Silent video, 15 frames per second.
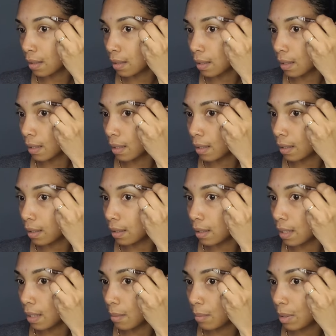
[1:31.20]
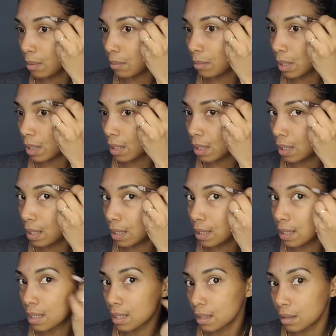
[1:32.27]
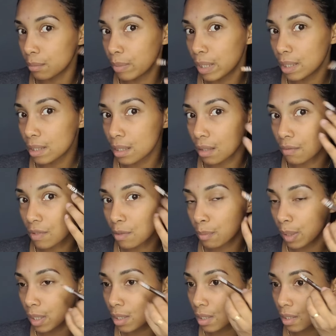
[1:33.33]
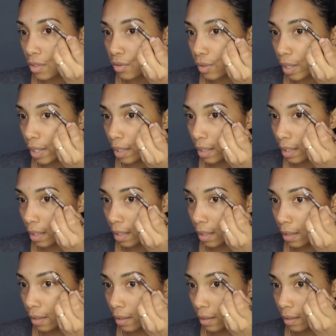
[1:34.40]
and there may be a little bit of spaces right there